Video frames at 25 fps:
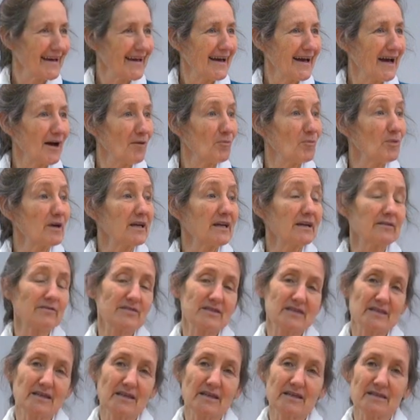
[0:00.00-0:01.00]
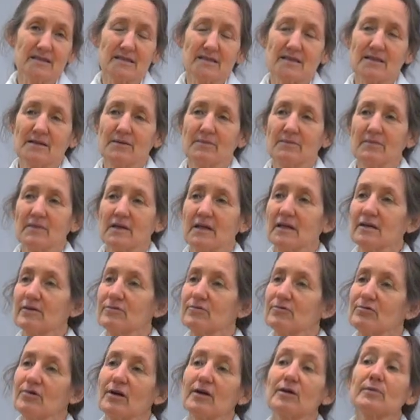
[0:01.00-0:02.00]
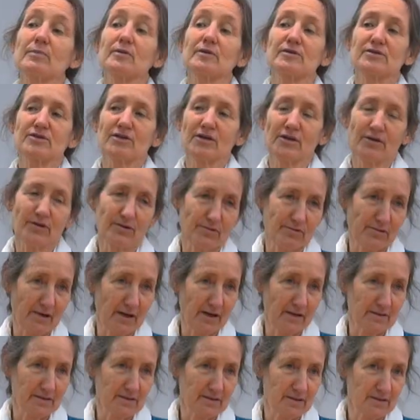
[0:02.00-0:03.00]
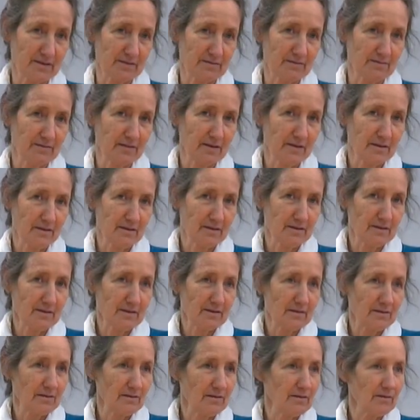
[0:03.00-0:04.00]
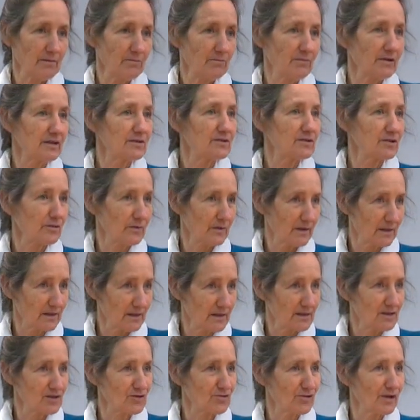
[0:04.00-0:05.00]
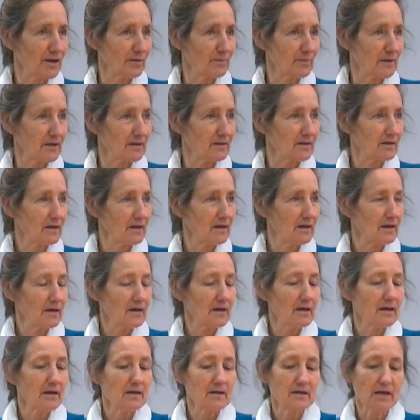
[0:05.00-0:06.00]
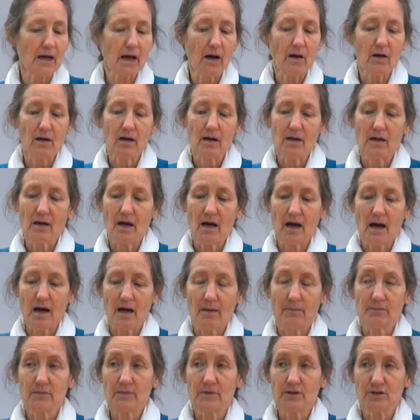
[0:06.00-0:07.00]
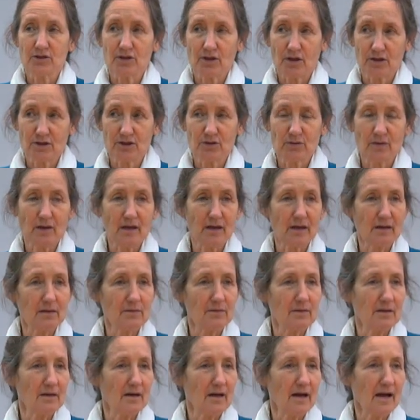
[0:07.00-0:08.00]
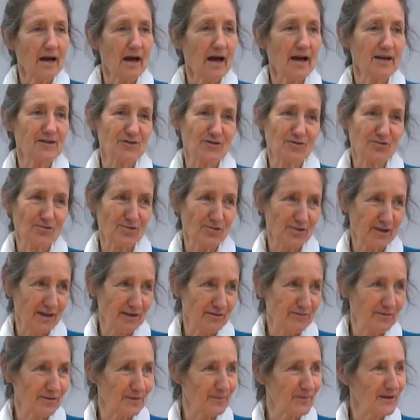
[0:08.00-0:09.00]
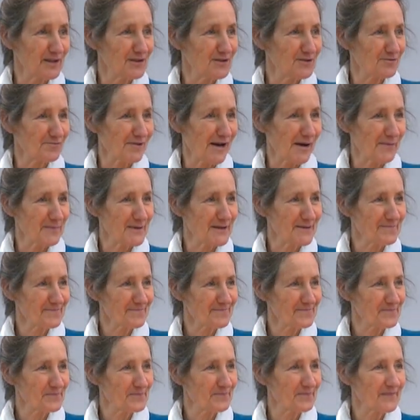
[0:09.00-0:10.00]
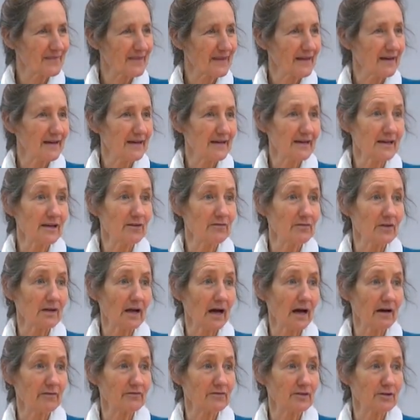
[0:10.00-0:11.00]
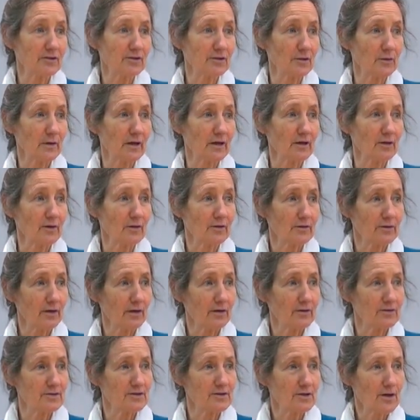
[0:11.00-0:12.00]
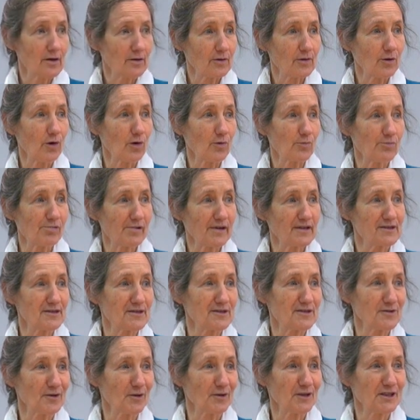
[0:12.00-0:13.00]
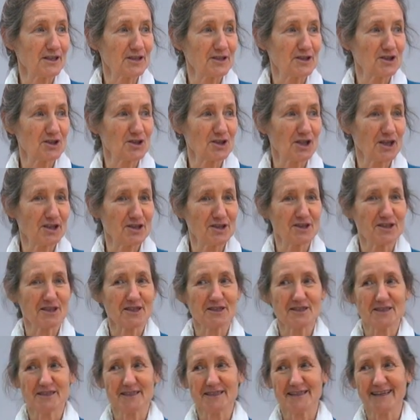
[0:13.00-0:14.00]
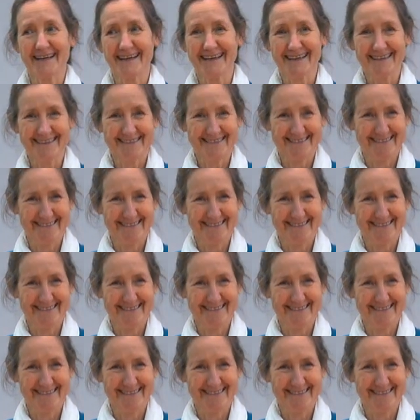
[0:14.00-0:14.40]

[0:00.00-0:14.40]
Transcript: And we have seen some incredible turnarounds with doing this treatment. Now, Joshua has agreed for me to wrap him, even after doing those compresses on his chest yesterday.